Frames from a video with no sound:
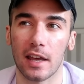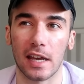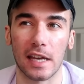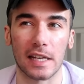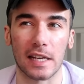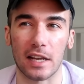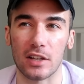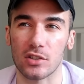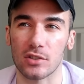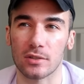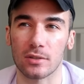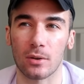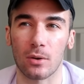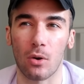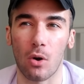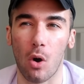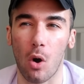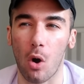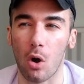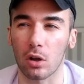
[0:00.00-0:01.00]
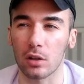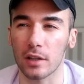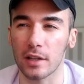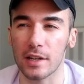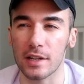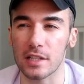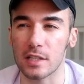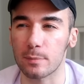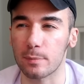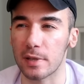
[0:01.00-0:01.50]
and I saw all of
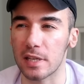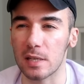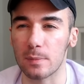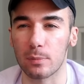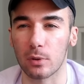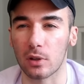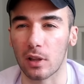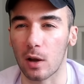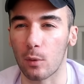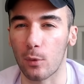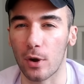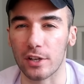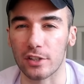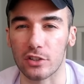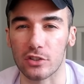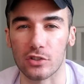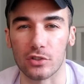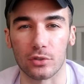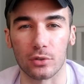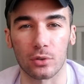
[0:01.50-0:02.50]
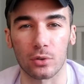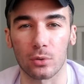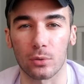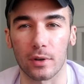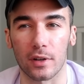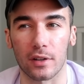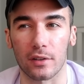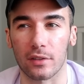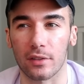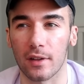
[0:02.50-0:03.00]
these people I went to school
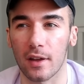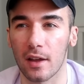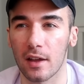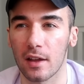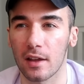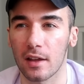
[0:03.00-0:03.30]
with